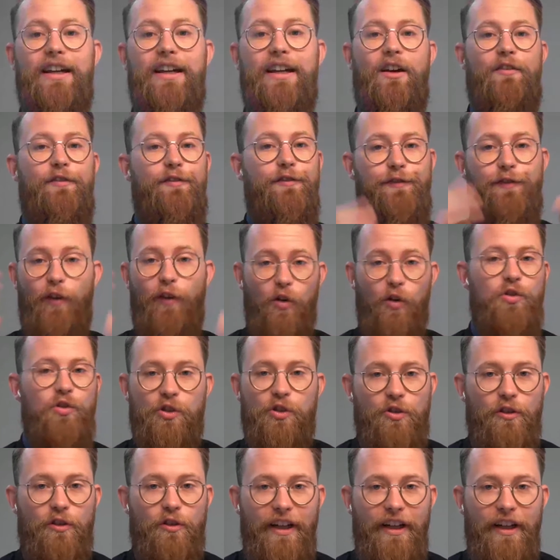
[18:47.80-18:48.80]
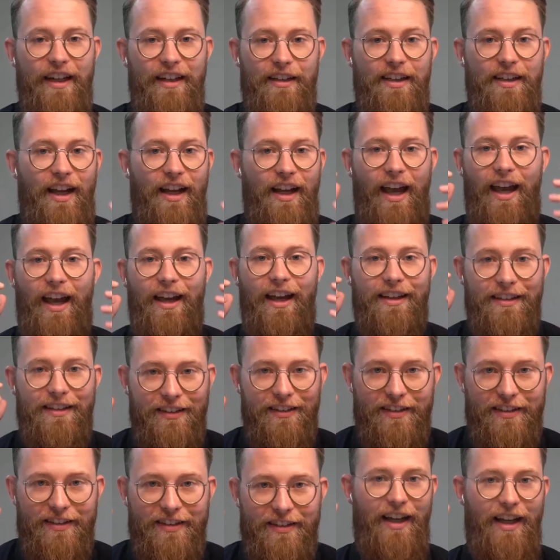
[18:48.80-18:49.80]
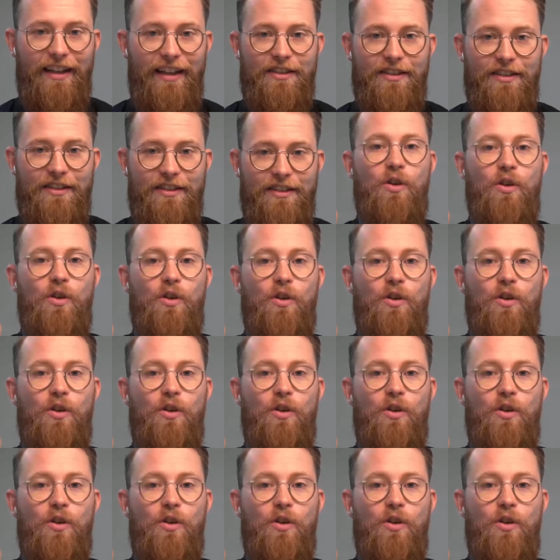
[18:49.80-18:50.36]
full screen and talk